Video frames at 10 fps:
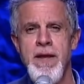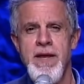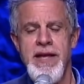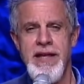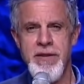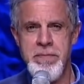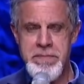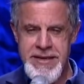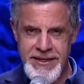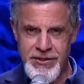In the
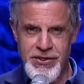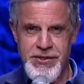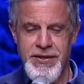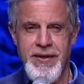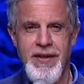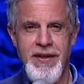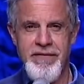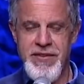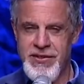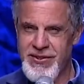midst
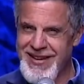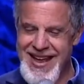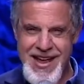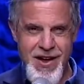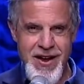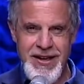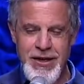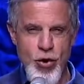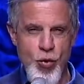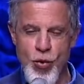of this
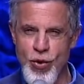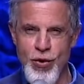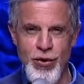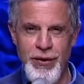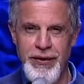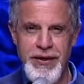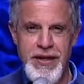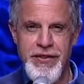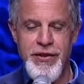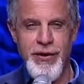chaotic world,
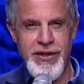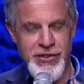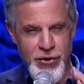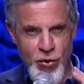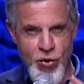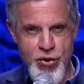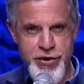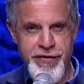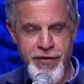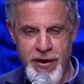there is an
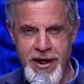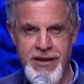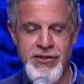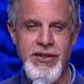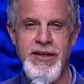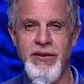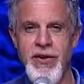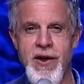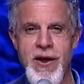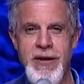order for us in
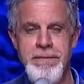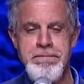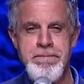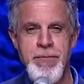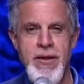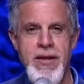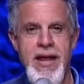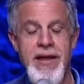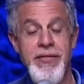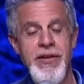God.
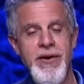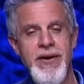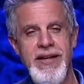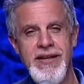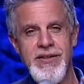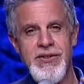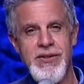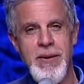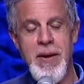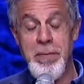And there is
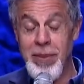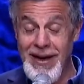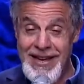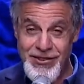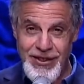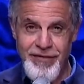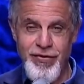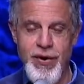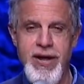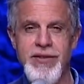a blessing
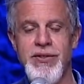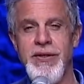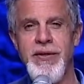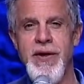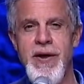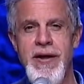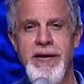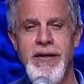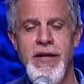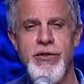for us in
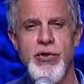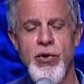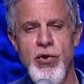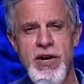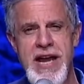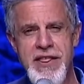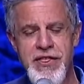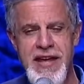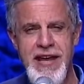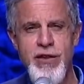God. So Lord, I
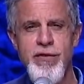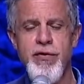thank you for